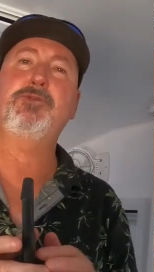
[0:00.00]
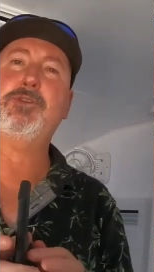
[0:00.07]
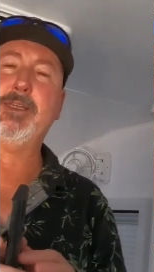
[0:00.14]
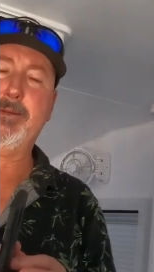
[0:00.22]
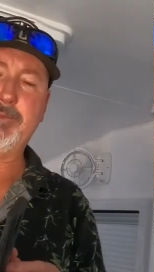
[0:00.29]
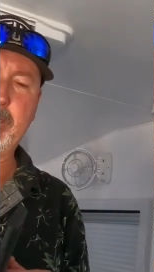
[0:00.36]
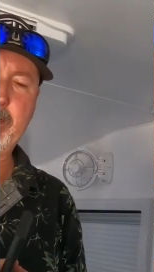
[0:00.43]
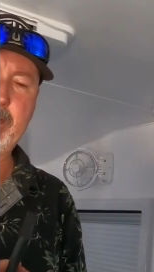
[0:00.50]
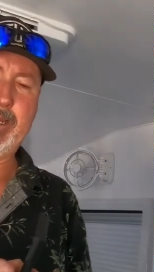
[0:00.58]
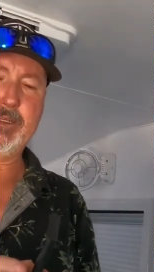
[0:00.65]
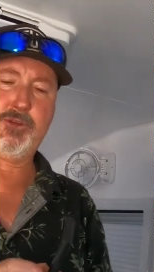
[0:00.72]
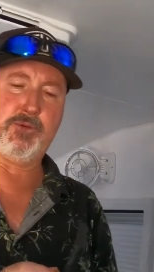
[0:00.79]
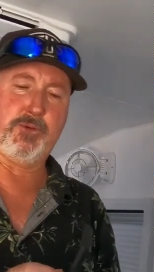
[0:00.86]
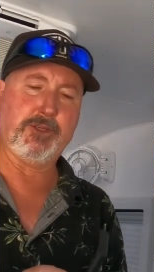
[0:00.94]
Samsung
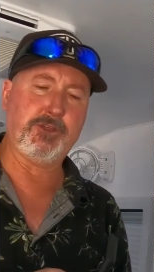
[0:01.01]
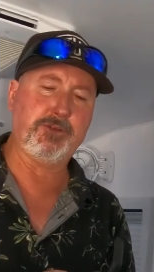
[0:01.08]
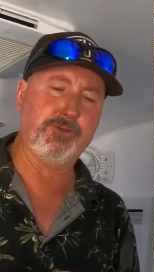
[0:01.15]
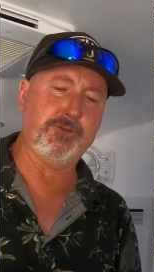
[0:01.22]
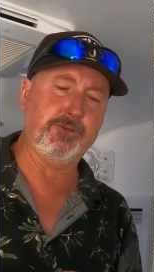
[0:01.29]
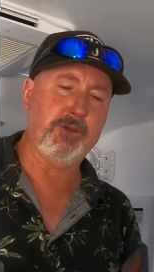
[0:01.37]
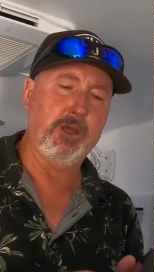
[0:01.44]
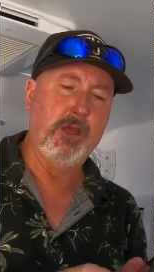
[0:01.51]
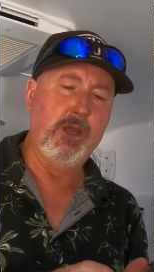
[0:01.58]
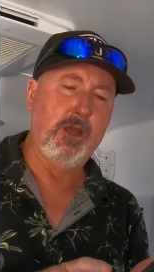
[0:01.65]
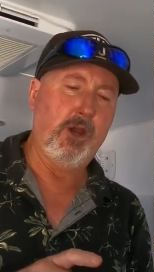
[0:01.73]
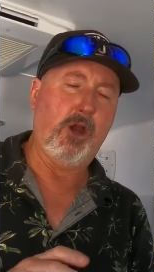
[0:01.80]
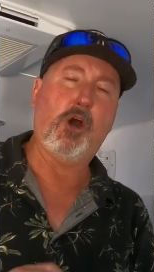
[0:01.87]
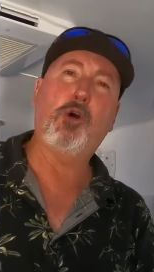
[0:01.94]
S22
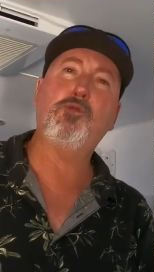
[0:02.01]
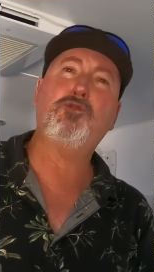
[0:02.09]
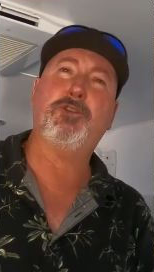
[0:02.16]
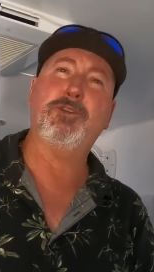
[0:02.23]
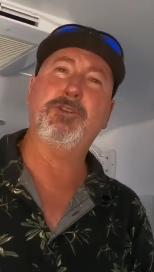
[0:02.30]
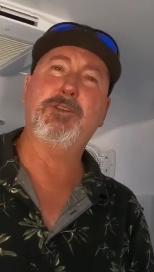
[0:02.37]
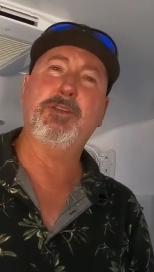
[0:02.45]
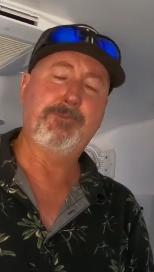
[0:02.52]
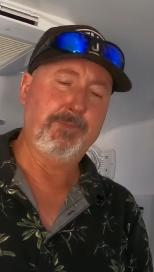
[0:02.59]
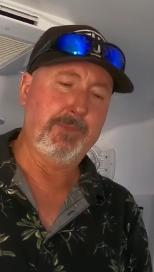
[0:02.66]
Ultras.